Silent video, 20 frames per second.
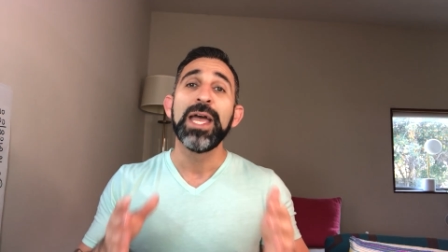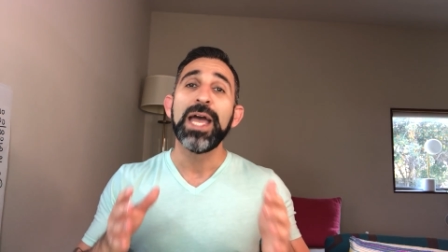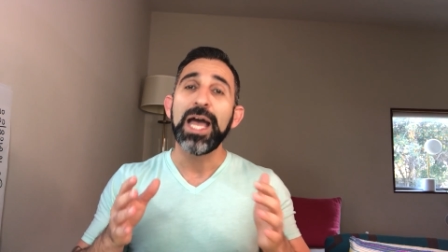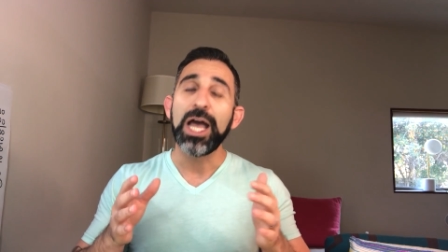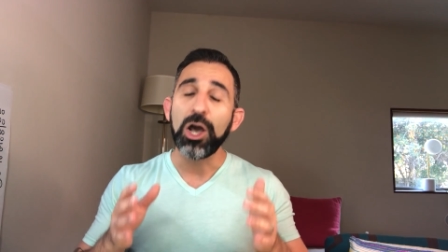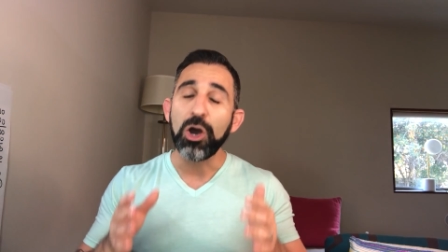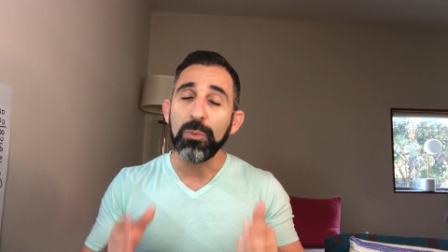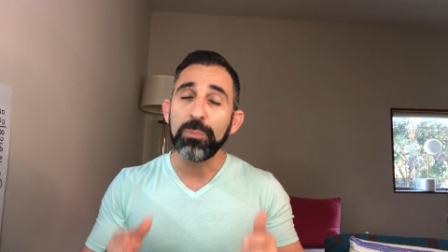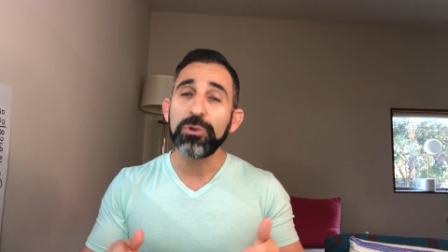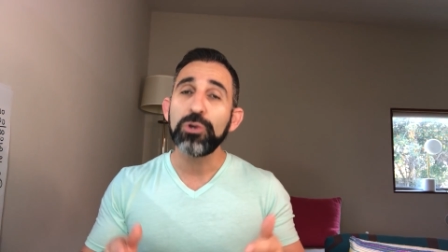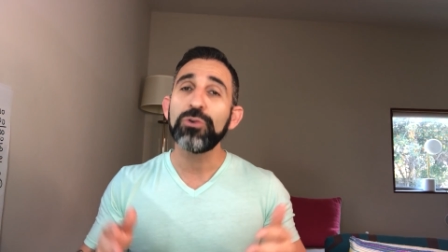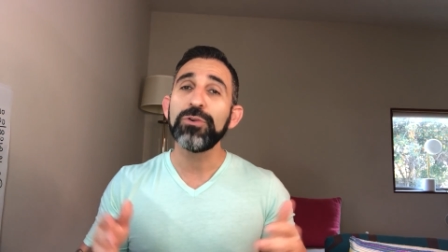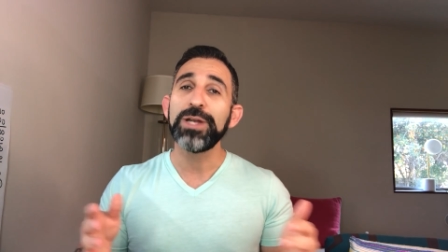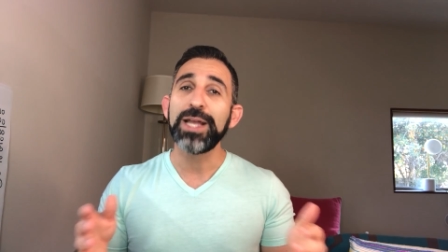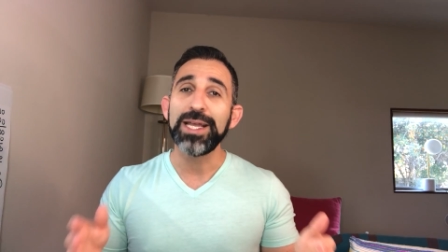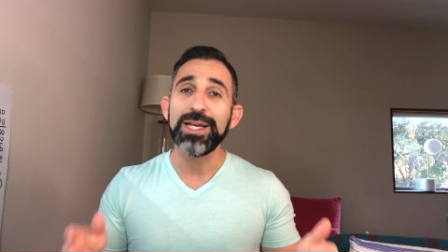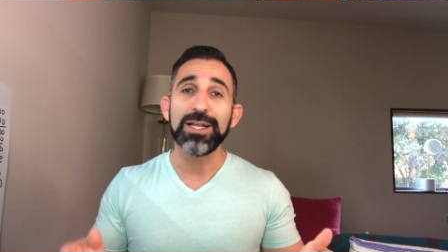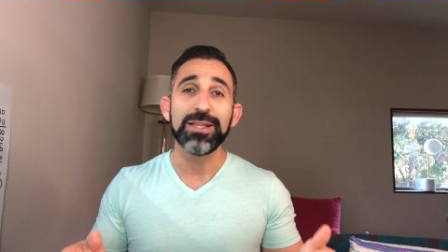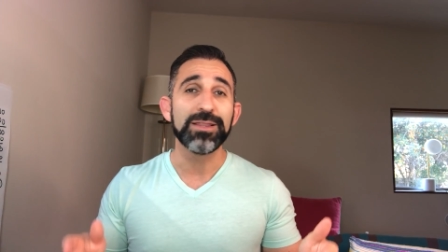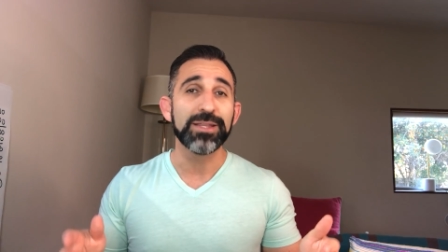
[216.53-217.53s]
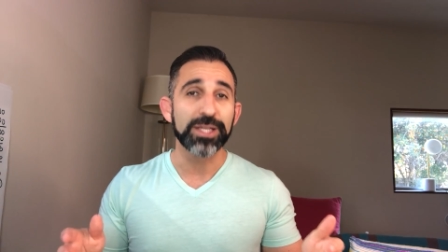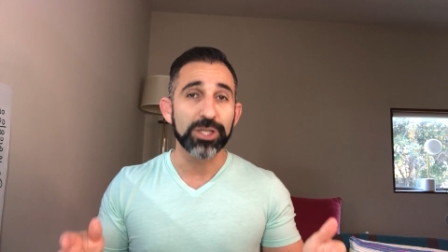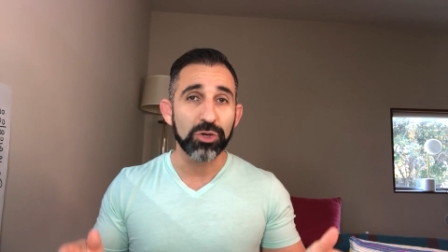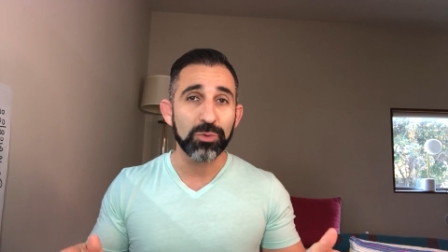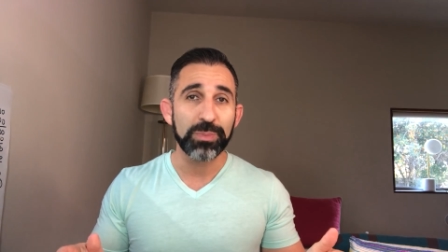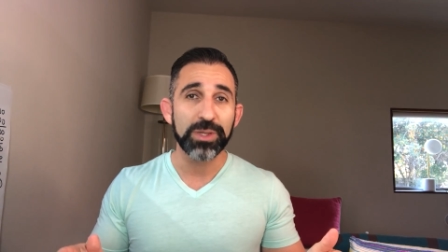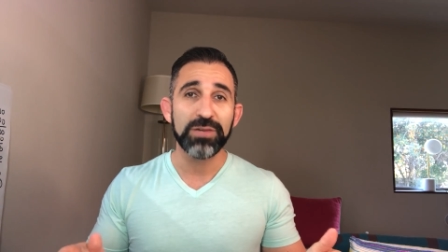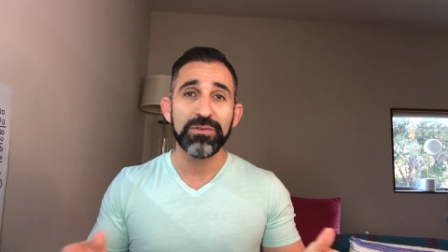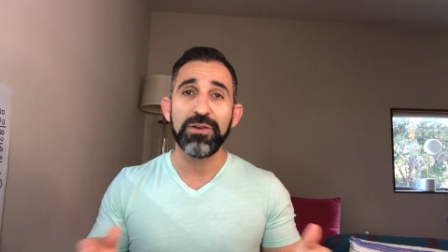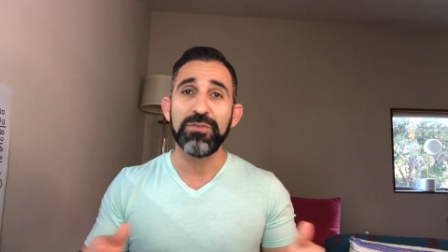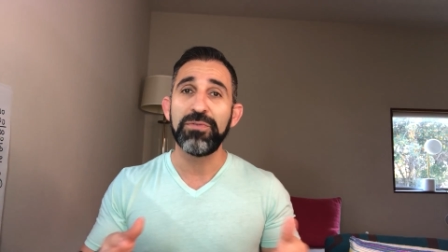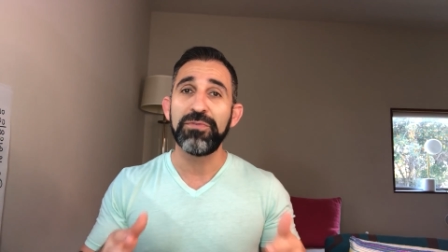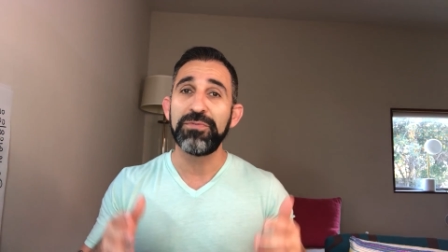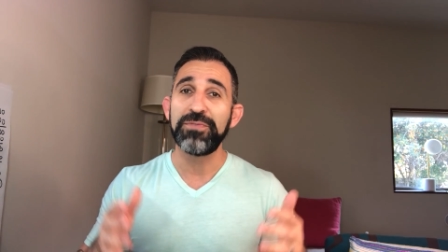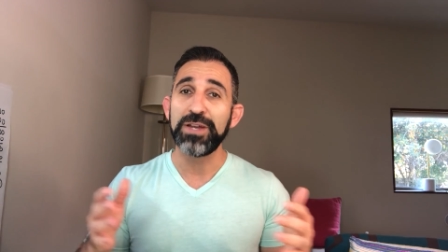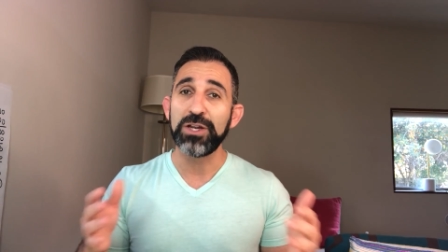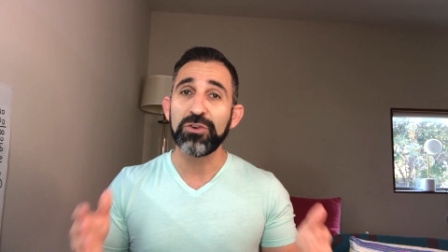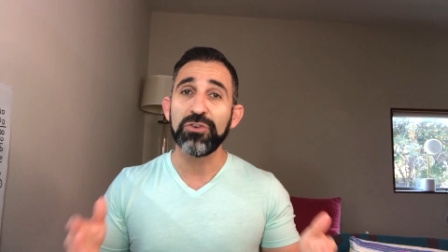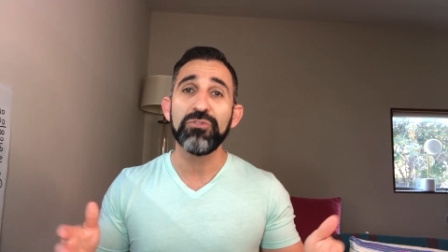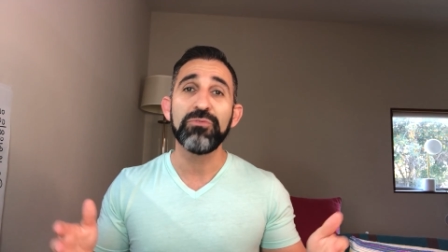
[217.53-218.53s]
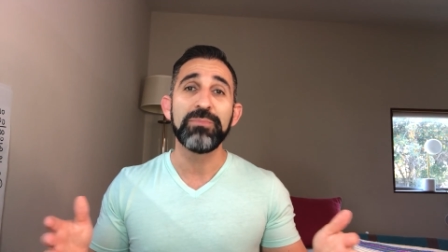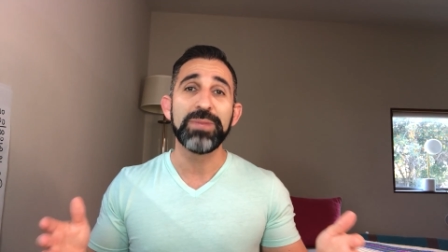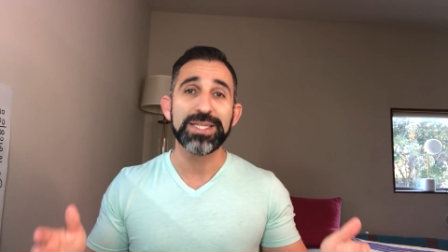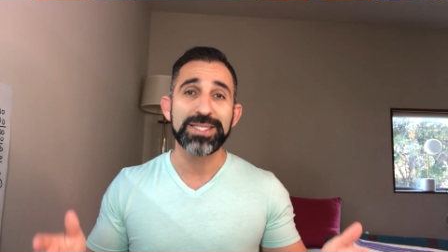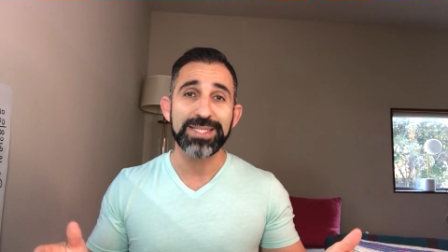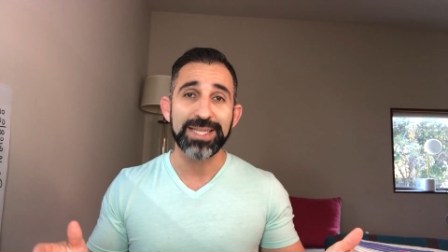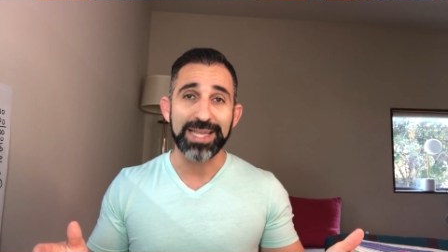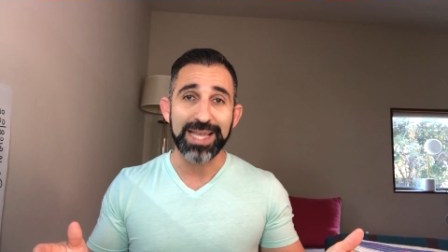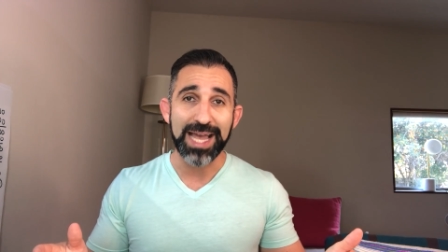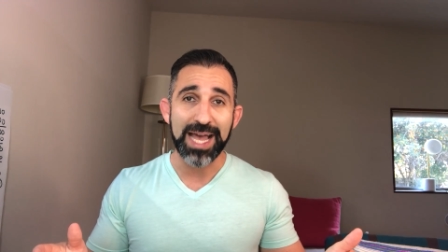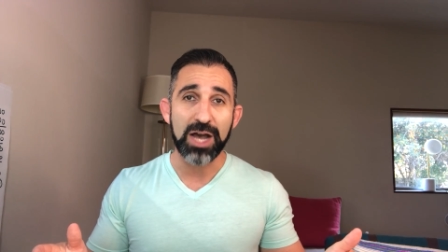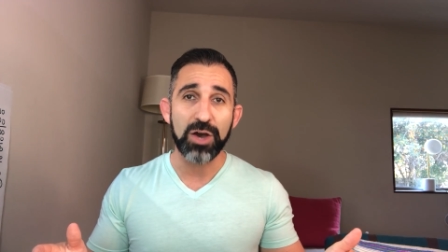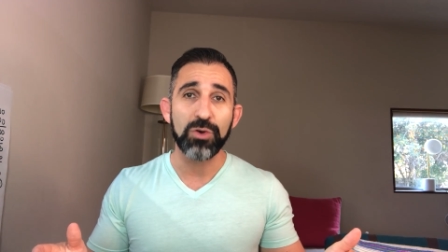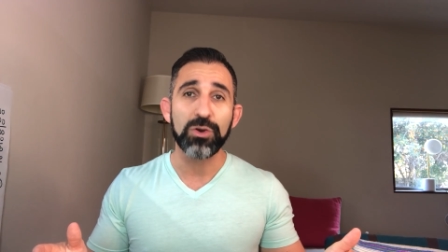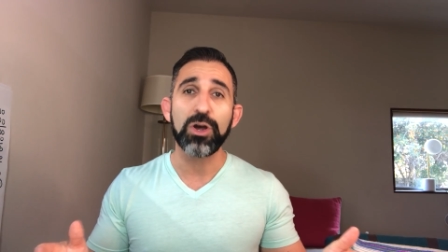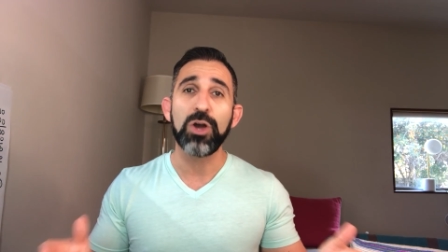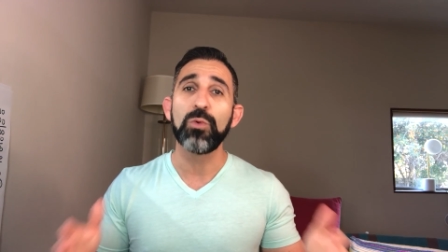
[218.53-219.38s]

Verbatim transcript: help create a little bit of a fear of missing out